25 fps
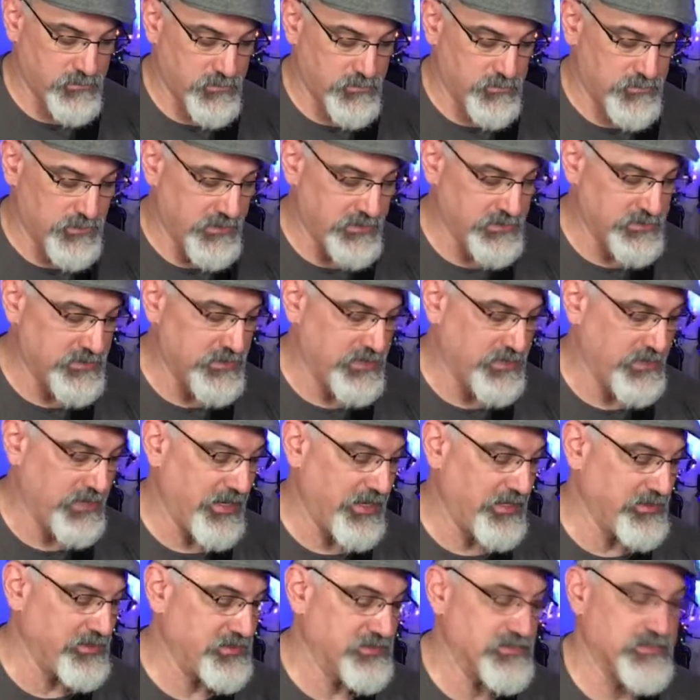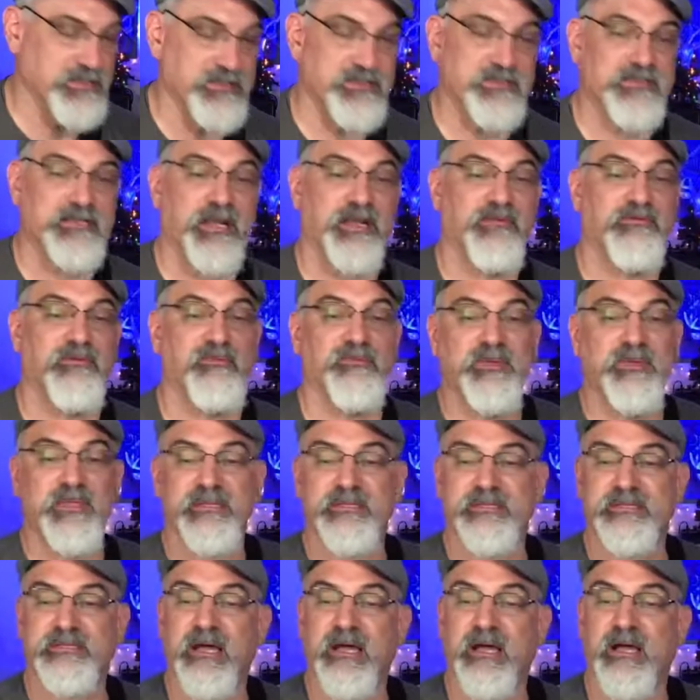But they had this. It's kind of a B
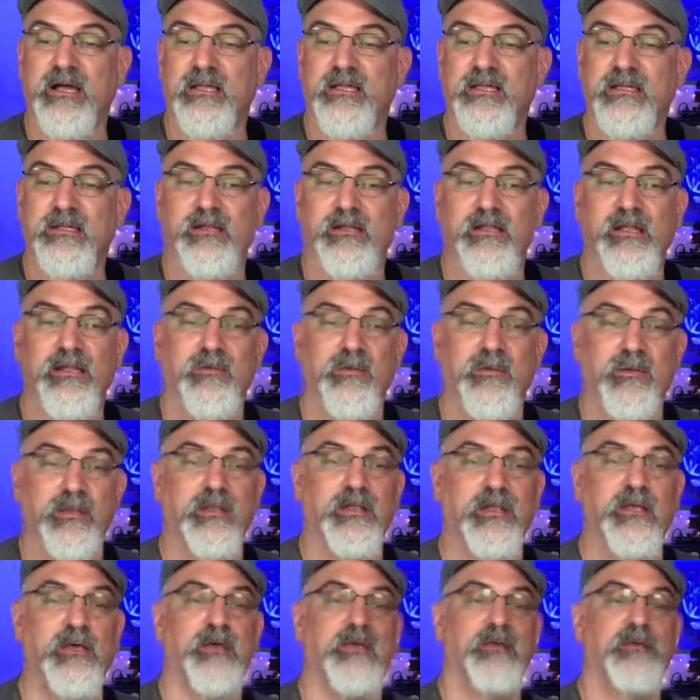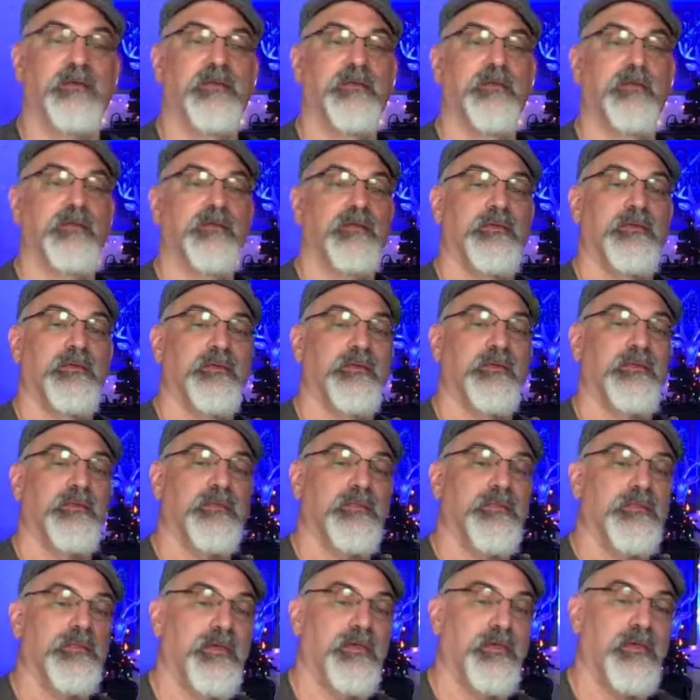stock, like when
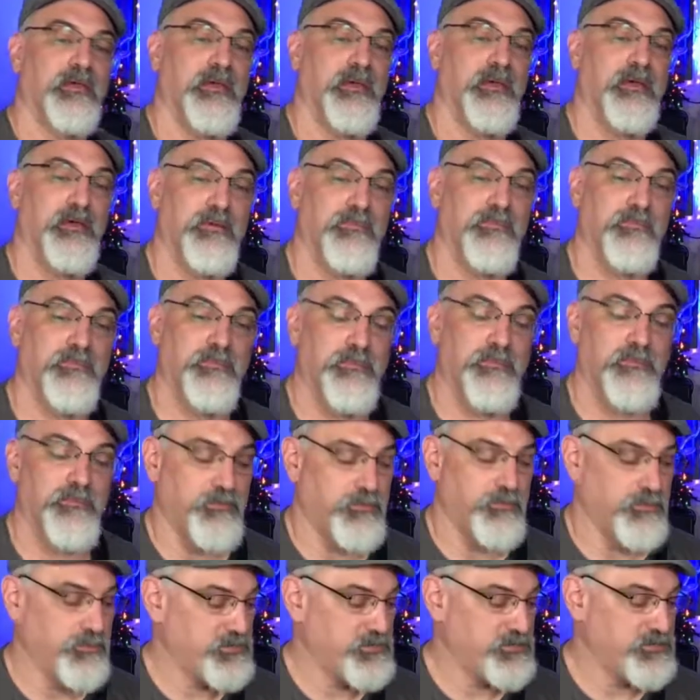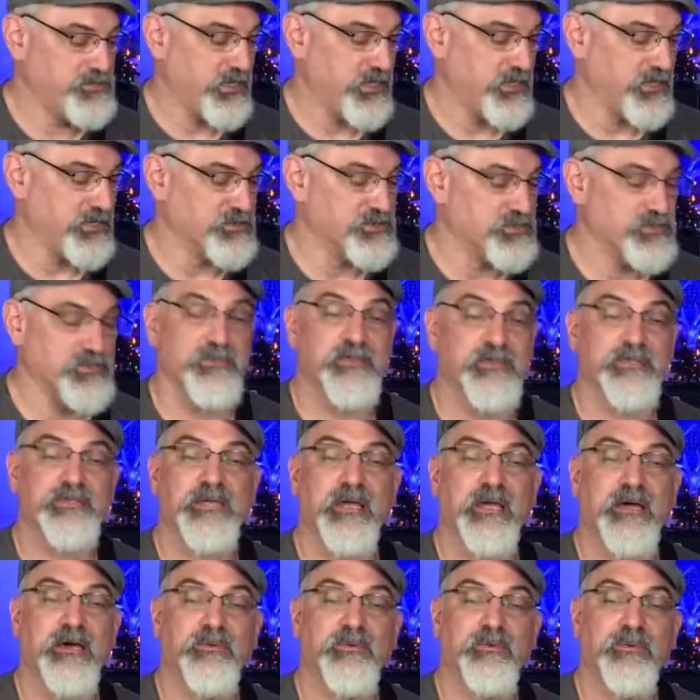they check instruments
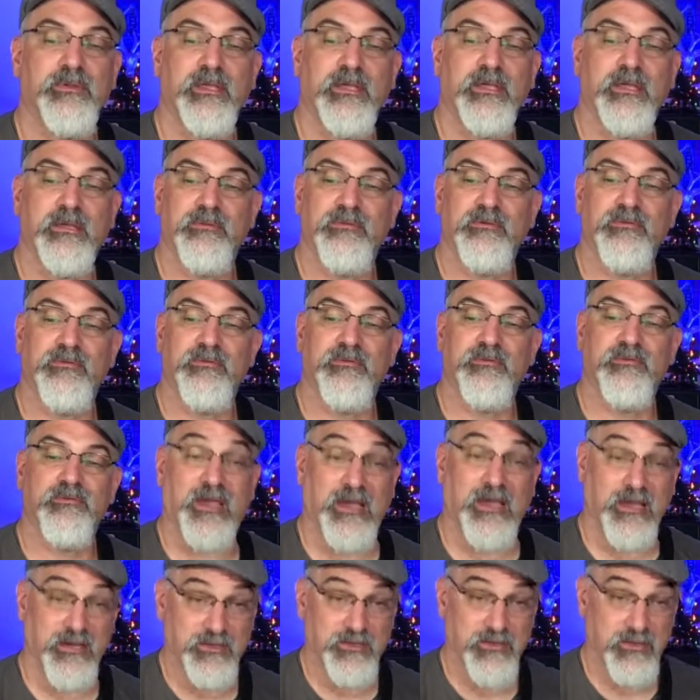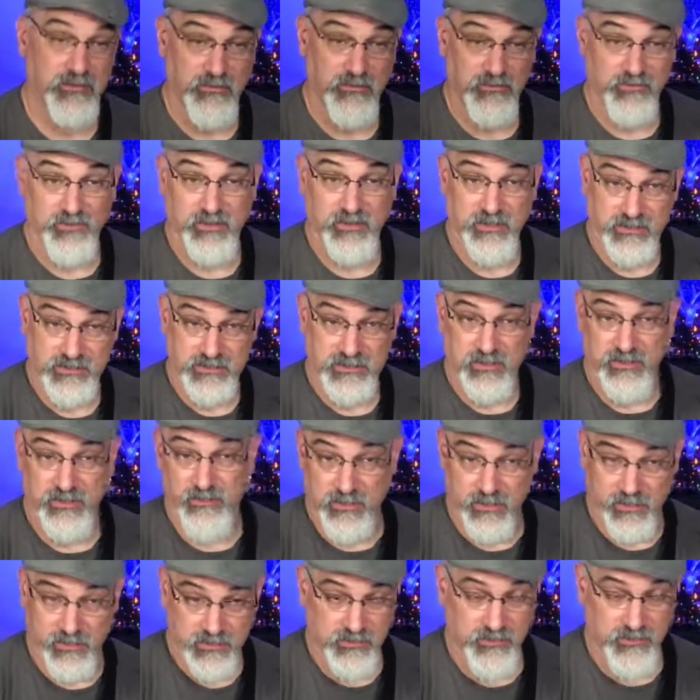out when they come in from the factory and before they send them
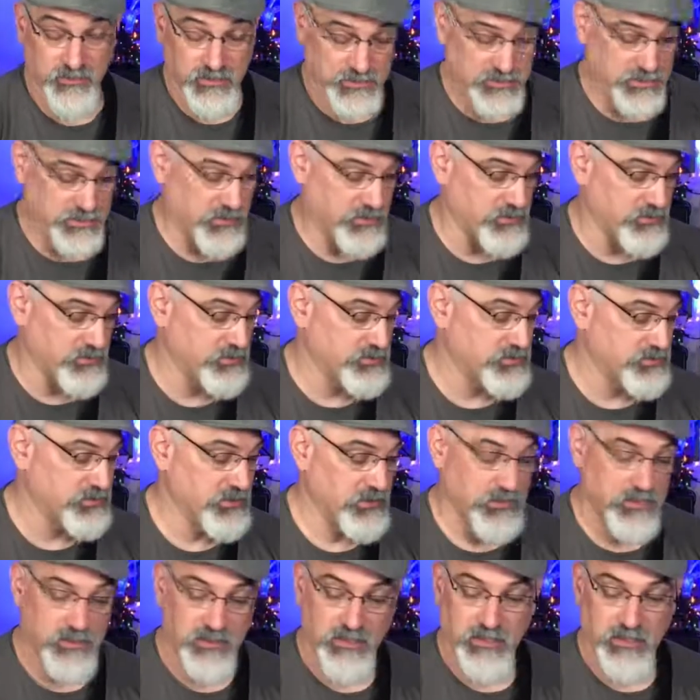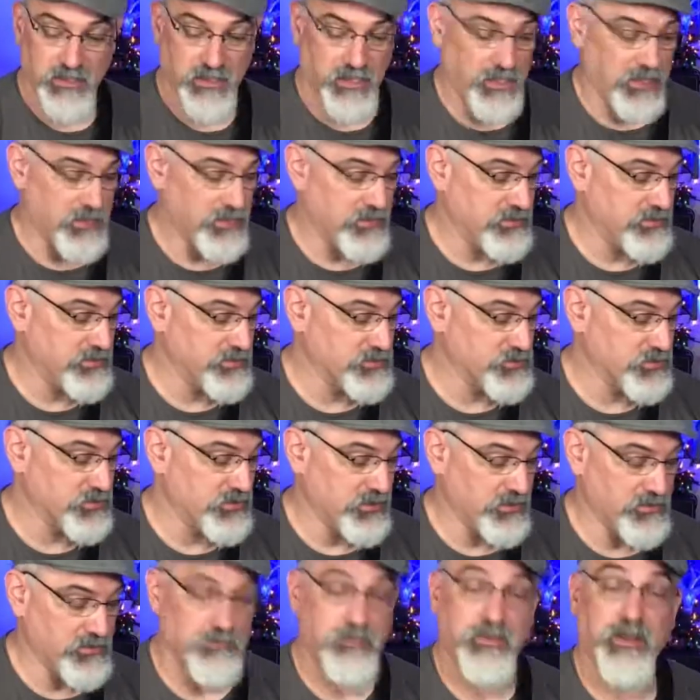out to retailers. And this one
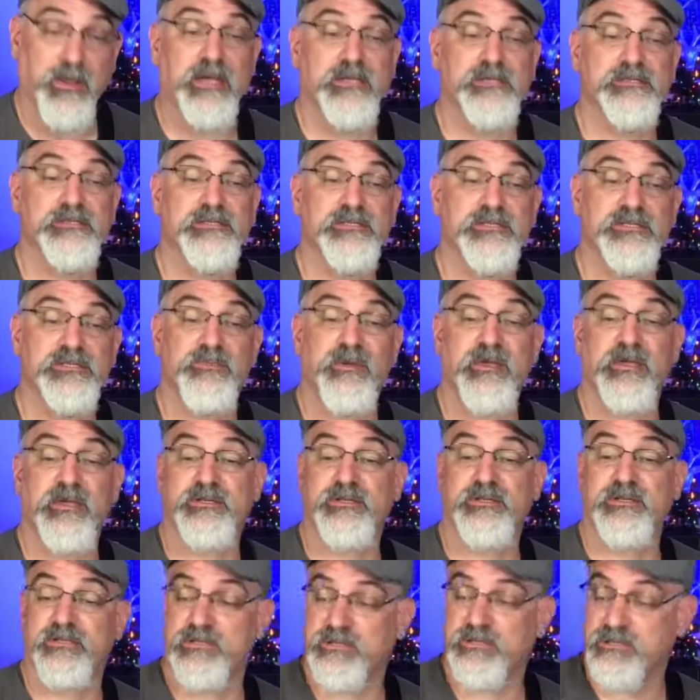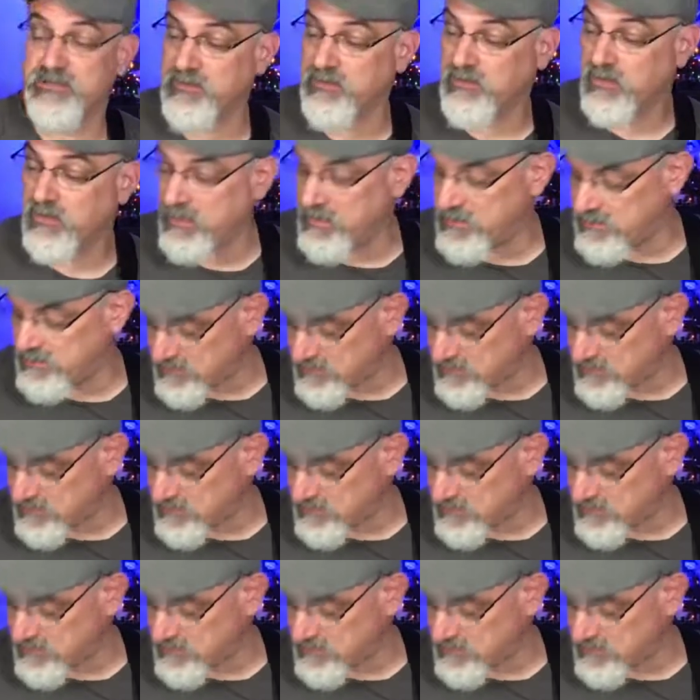didn't pass inspection, so they had